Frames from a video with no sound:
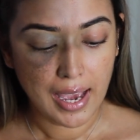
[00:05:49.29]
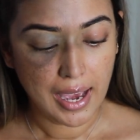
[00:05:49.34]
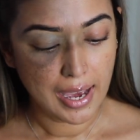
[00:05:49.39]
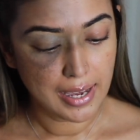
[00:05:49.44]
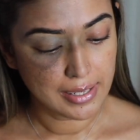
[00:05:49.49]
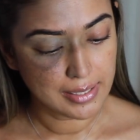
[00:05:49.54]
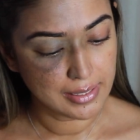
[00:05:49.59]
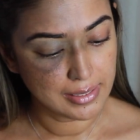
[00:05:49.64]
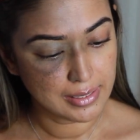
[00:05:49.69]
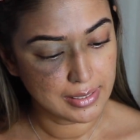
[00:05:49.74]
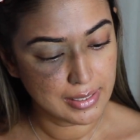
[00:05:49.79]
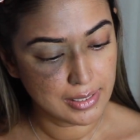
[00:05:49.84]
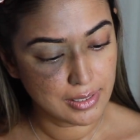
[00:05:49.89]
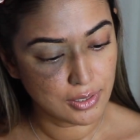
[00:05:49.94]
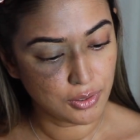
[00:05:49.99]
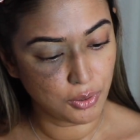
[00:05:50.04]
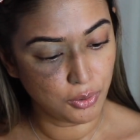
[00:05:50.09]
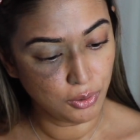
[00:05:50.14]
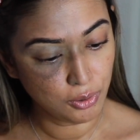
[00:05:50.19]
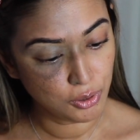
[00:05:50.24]
and it
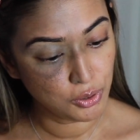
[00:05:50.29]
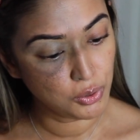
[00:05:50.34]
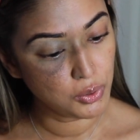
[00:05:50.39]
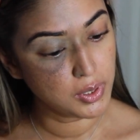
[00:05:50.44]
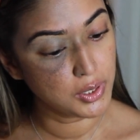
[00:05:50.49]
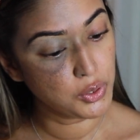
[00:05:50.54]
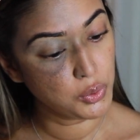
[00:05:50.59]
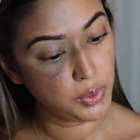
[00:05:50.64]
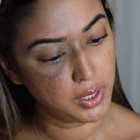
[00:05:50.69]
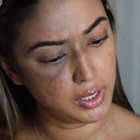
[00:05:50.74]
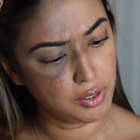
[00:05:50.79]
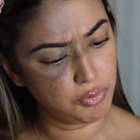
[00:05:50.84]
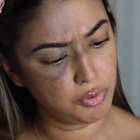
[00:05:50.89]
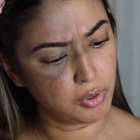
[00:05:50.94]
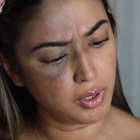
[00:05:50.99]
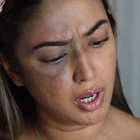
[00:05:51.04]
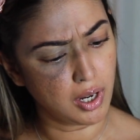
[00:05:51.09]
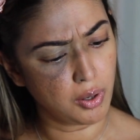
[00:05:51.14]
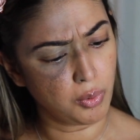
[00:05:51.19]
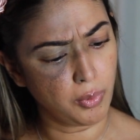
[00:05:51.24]
is also a
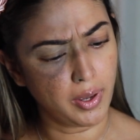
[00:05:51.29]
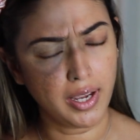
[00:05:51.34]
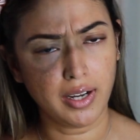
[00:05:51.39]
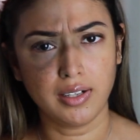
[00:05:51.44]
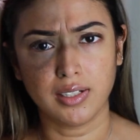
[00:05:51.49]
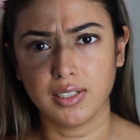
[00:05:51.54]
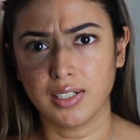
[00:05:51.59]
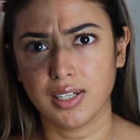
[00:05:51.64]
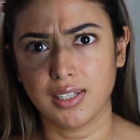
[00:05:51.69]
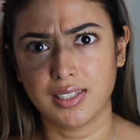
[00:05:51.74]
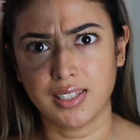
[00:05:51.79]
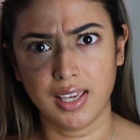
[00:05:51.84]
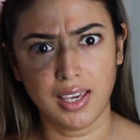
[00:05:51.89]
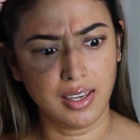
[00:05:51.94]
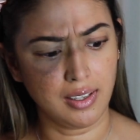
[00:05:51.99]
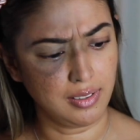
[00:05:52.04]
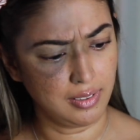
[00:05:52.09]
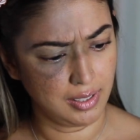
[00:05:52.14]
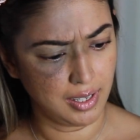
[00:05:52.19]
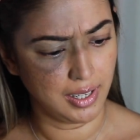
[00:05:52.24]
24-hour wear. Did I
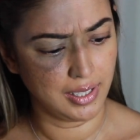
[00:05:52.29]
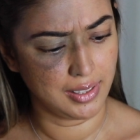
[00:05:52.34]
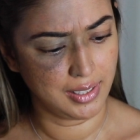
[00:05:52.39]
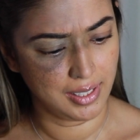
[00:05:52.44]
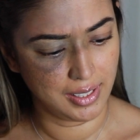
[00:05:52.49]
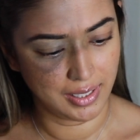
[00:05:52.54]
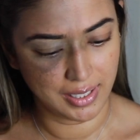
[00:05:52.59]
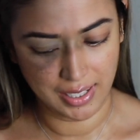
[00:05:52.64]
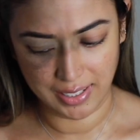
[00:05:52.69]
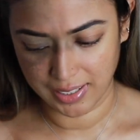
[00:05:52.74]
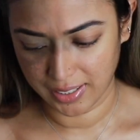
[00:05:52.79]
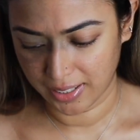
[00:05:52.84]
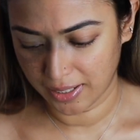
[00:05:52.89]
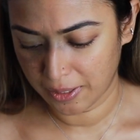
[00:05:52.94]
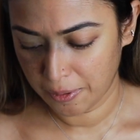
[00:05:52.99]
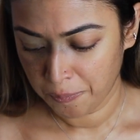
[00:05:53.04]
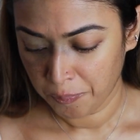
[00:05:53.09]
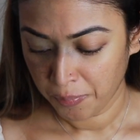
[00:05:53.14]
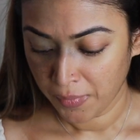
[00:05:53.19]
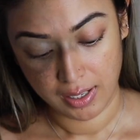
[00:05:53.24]
say? I think I did.